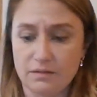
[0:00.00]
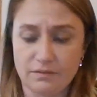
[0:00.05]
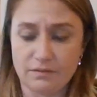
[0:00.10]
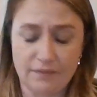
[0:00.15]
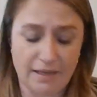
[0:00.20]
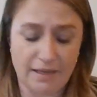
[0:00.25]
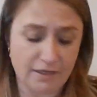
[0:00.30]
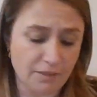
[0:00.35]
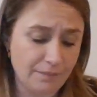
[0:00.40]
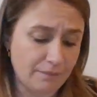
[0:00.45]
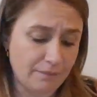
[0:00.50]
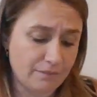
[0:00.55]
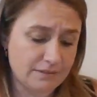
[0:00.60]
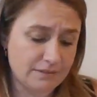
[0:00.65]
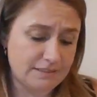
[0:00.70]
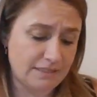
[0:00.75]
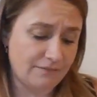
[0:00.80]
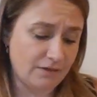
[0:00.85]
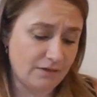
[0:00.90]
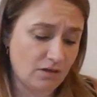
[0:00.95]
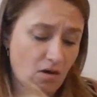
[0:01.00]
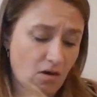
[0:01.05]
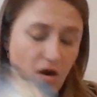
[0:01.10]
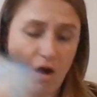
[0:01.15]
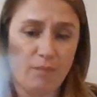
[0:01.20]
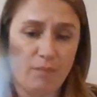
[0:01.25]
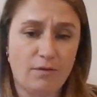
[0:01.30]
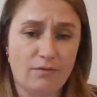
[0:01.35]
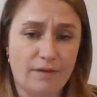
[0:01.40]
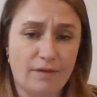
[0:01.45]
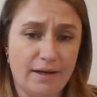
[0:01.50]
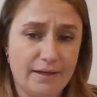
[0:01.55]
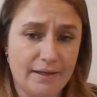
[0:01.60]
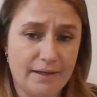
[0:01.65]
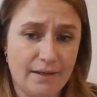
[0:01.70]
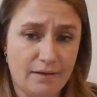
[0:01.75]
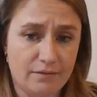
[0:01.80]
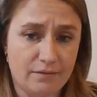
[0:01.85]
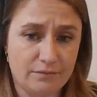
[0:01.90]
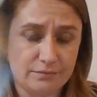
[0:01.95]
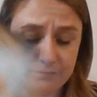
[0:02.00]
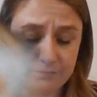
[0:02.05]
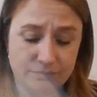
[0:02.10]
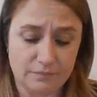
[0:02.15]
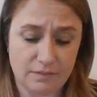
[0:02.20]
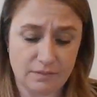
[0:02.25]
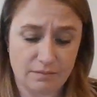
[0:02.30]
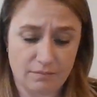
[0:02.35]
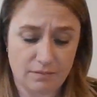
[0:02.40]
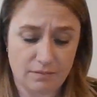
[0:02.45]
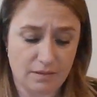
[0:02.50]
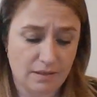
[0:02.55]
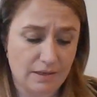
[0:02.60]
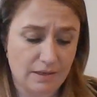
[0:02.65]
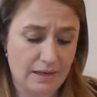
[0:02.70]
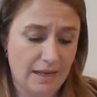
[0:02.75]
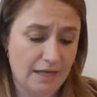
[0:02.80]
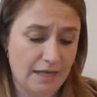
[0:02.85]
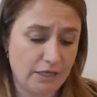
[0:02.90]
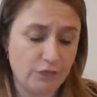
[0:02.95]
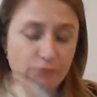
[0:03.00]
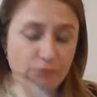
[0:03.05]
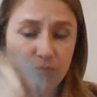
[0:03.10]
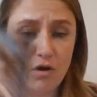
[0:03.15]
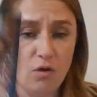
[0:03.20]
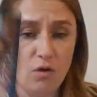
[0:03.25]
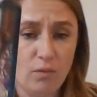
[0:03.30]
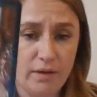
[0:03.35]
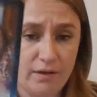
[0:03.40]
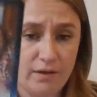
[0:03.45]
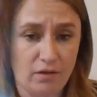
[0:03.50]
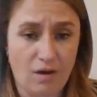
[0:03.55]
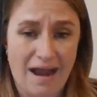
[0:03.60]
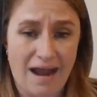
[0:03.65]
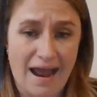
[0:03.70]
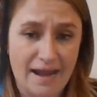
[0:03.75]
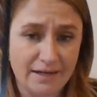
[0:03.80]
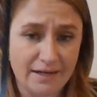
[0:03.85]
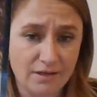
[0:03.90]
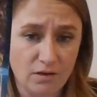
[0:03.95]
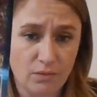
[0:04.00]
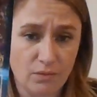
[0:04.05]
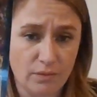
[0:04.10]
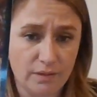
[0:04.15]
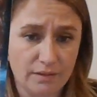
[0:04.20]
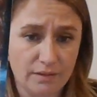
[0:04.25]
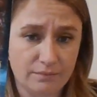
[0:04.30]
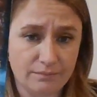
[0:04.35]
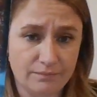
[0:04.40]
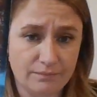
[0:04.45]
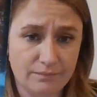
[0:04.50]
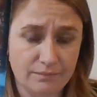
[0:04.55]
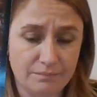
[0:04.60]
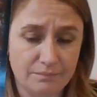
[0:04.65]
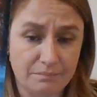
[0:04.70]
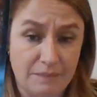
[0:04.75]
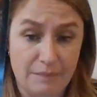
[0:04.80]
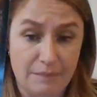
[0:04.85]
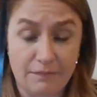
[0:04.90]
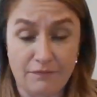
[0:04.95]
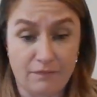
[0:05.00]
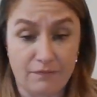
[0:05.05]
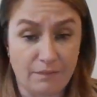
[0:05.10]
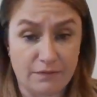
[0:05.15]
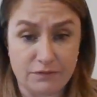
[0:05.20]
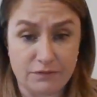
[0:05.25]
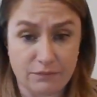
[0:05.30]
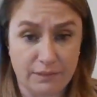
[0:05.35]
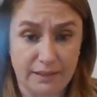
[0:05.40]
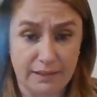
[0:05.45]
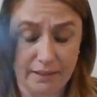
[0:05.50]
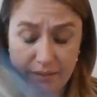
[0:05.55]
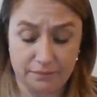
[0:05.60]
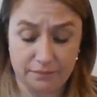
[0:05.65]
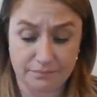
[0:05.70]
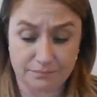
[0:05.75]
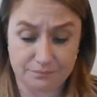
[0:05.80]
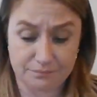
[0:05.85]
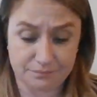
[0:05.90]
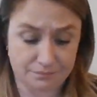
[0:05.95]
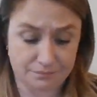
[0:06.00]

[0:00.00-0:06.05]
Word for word: They could be receiving karma right now. And you know it, or I know it. Maybe from this reading.